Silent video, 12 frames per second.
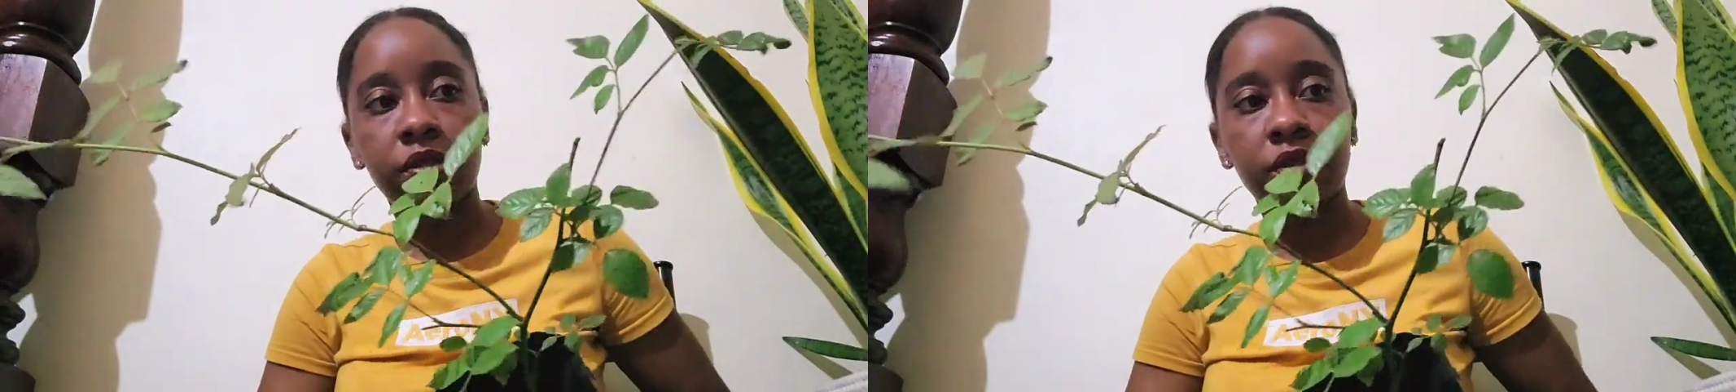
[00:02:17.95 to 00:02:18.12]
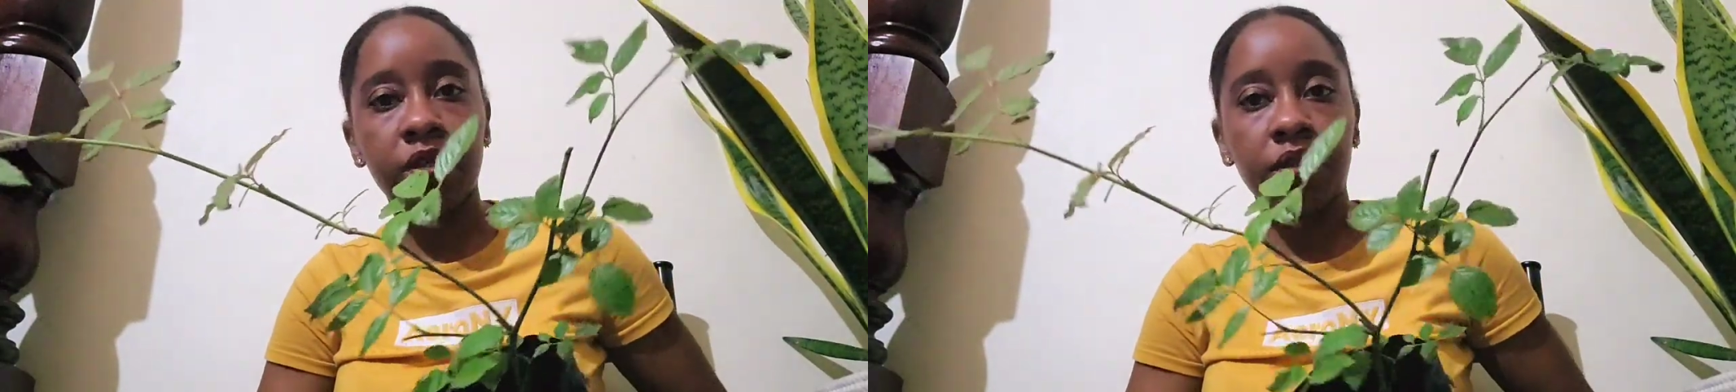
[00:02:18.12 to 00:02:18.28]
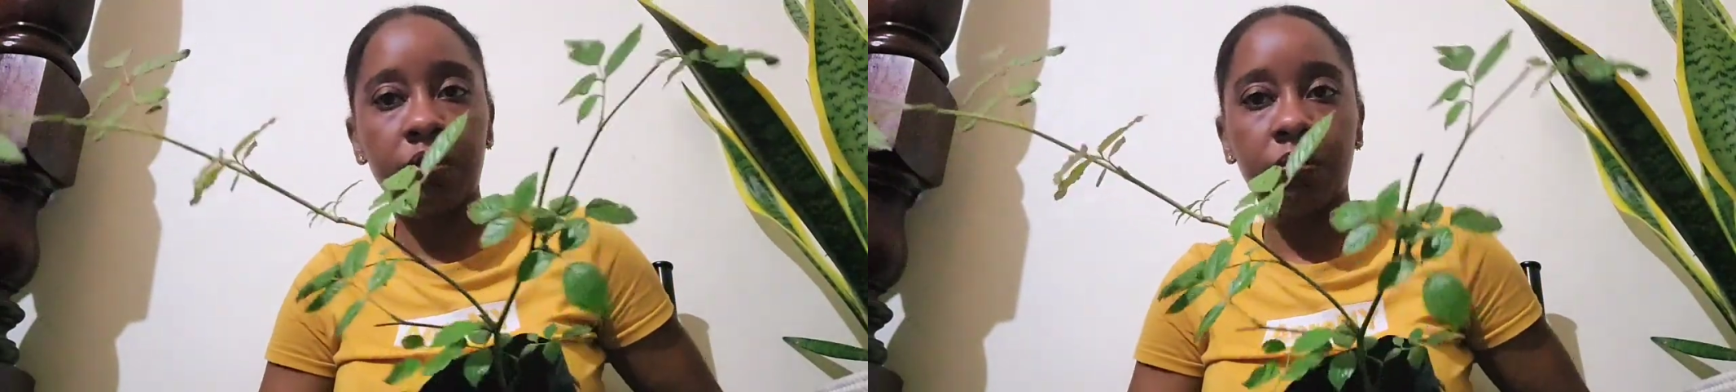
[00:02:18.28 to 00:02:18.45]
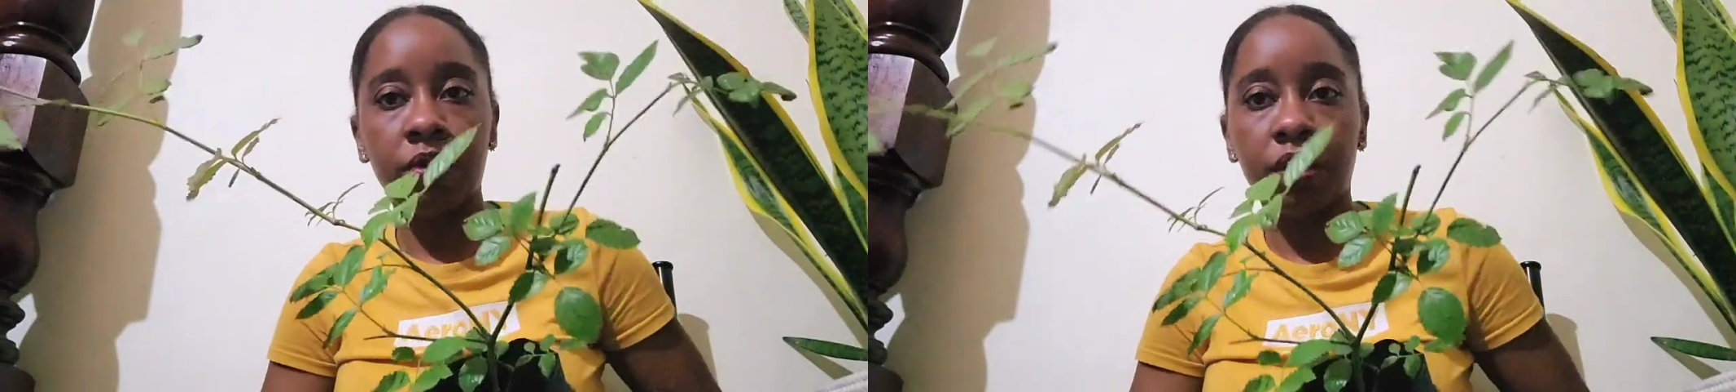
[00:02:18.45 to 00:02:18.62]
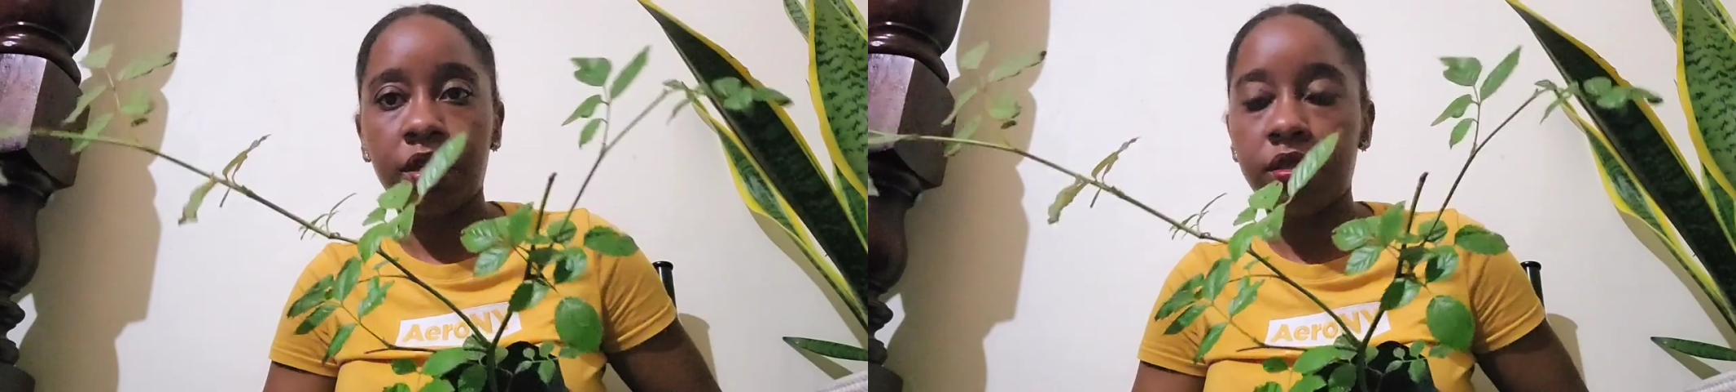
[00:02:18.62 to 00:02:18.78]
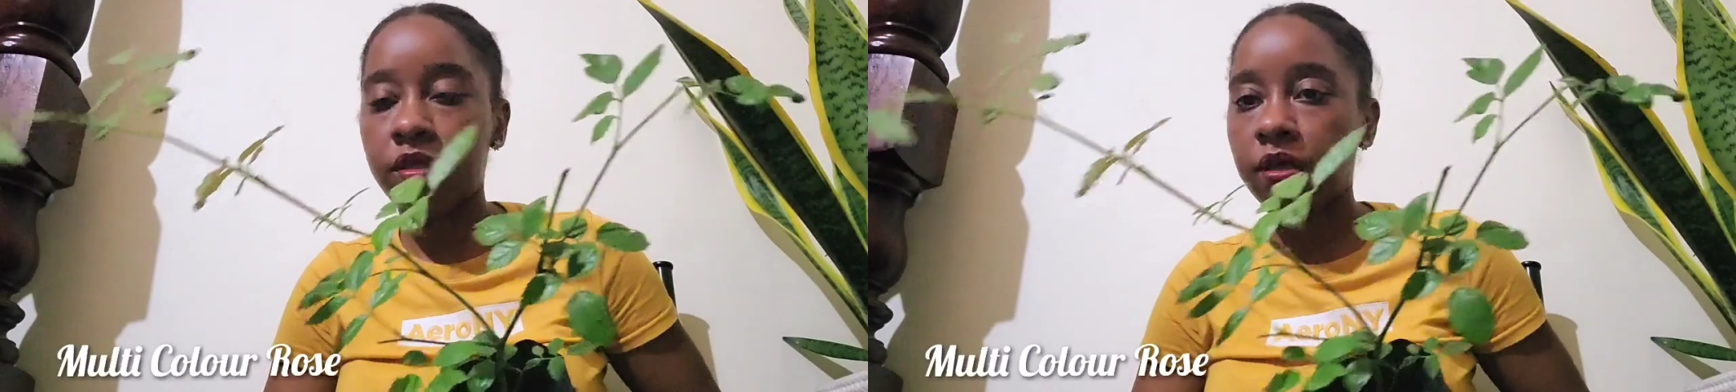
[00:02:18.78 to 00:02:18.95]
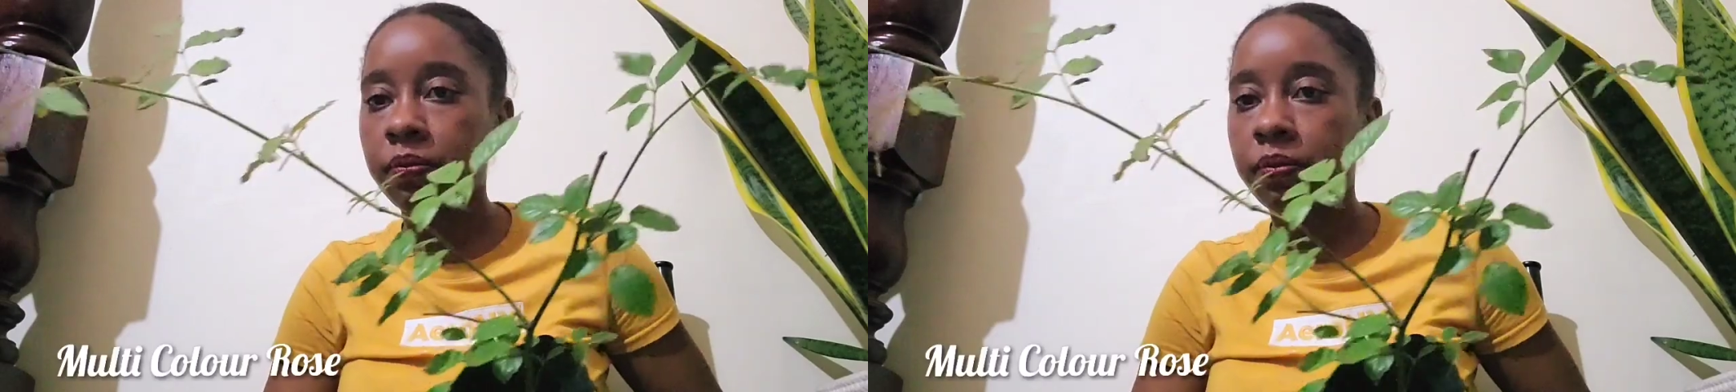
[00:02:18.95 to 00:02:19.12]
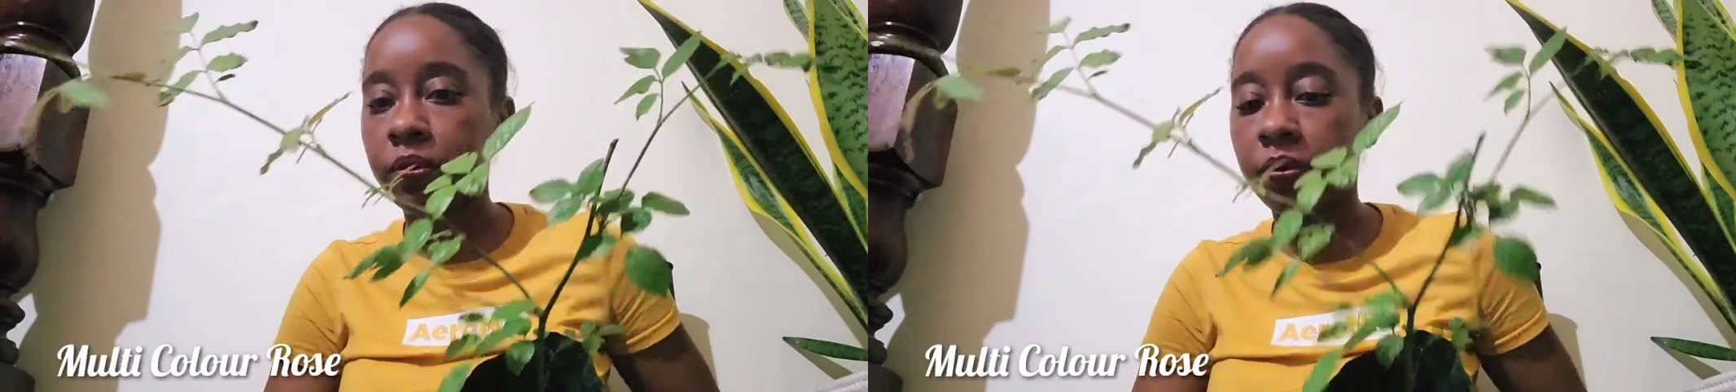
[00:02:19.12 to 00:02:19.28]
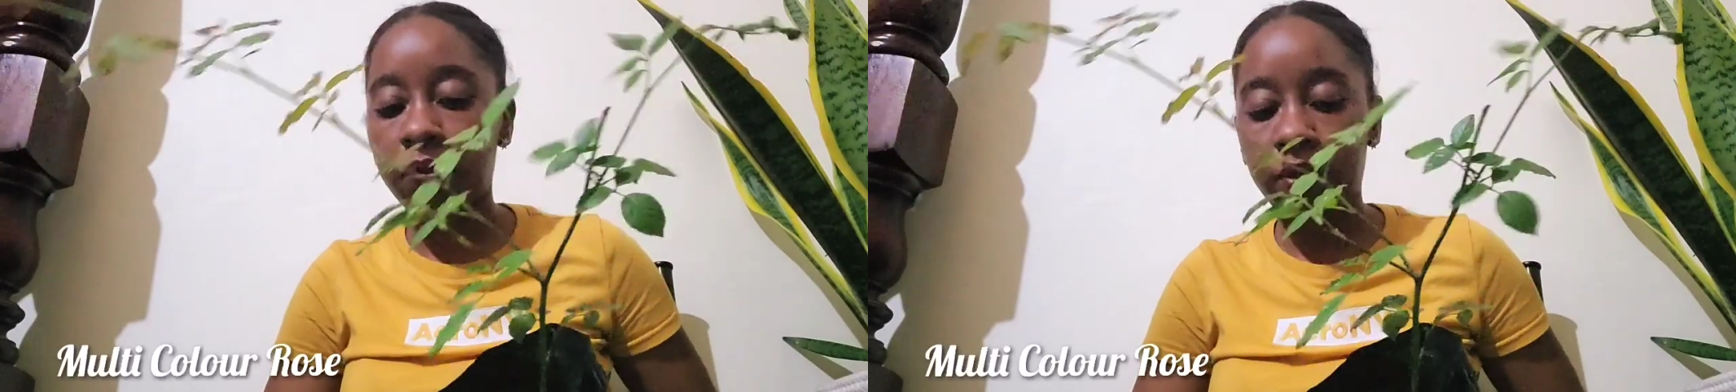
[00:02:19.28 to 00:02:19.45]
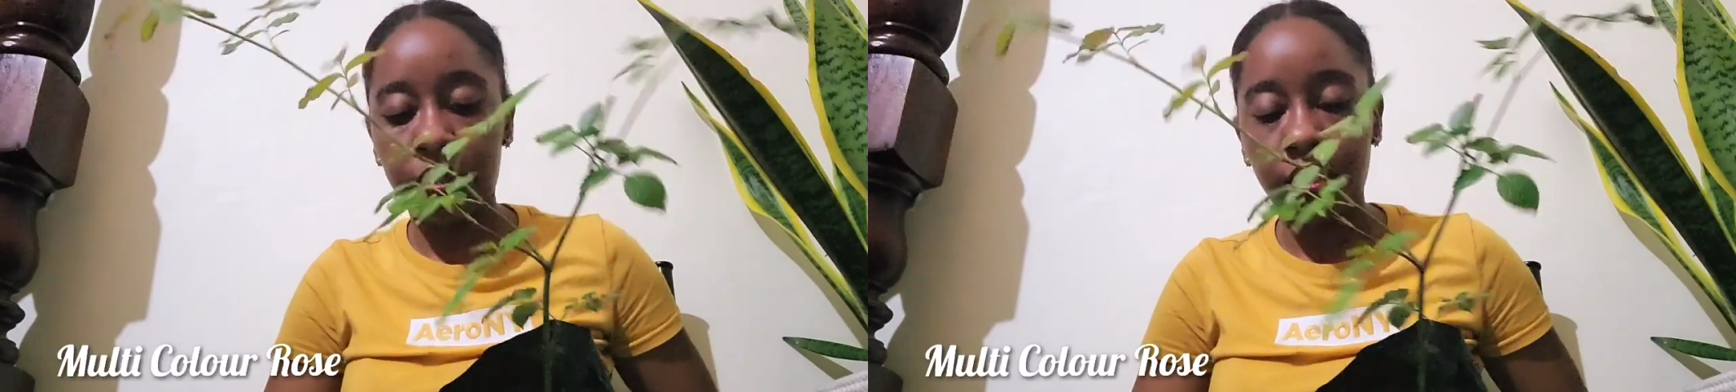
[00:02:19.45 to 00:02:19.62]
telling you guys about.